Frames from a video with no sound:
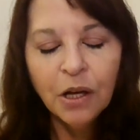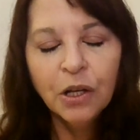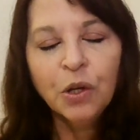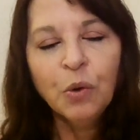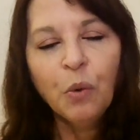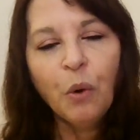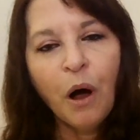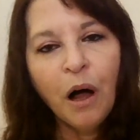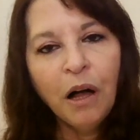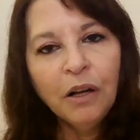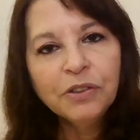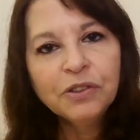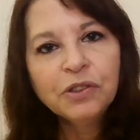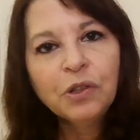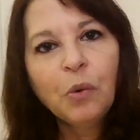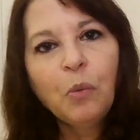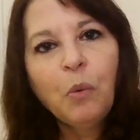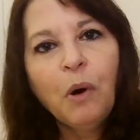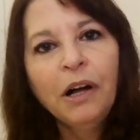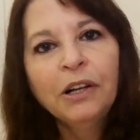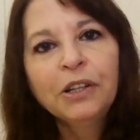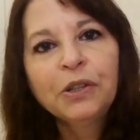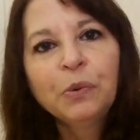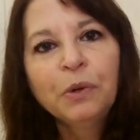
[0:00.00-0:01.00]
You also
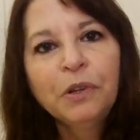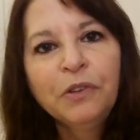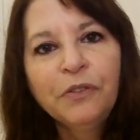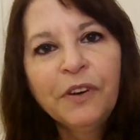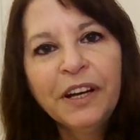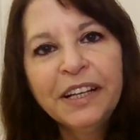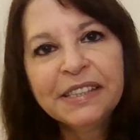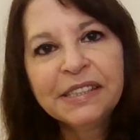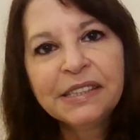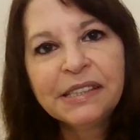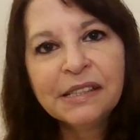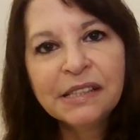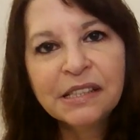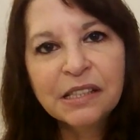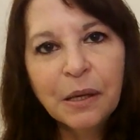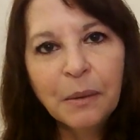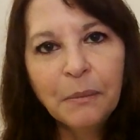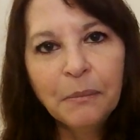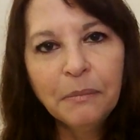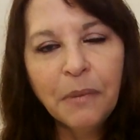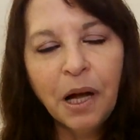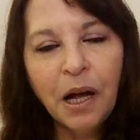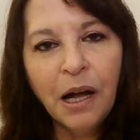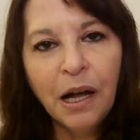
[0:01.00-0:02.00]
want to invest in
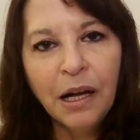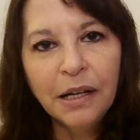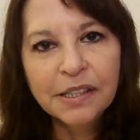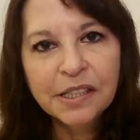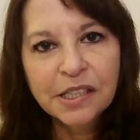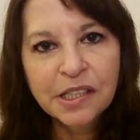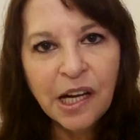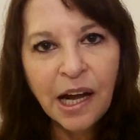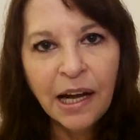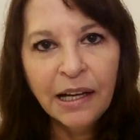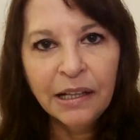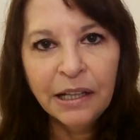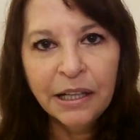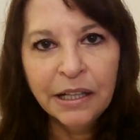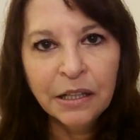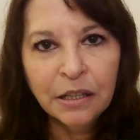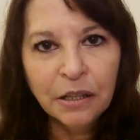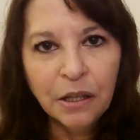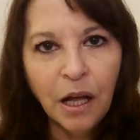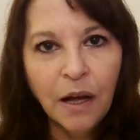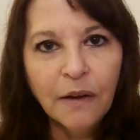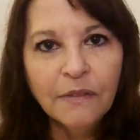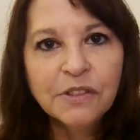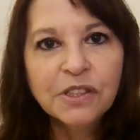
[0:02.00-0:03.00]
some uh, styling
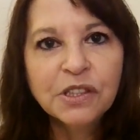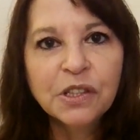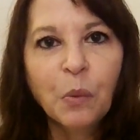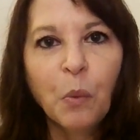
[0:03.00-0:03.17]
gloves,